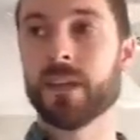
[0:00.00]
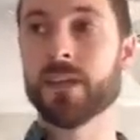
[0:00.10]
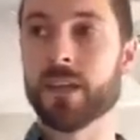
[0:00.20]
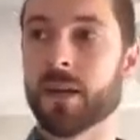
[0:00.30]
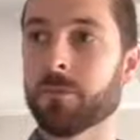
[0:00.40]

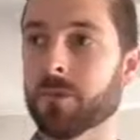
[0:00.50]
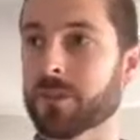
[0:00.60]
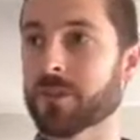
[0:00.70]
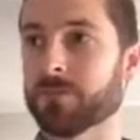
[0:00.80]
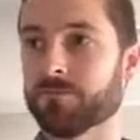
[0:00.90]

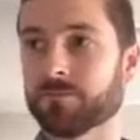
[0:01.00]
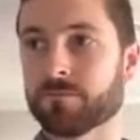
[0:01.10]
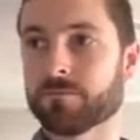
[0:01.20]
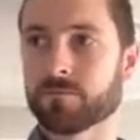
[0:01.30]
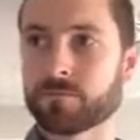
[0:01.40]
eCampus
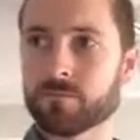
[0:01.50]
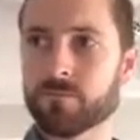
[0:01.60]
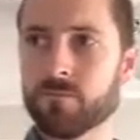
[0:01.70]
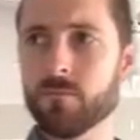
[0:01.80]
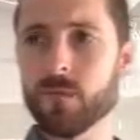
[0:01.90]

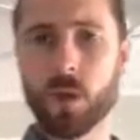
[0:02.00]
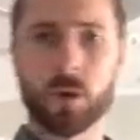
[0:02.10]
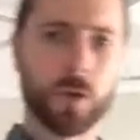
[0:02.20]
or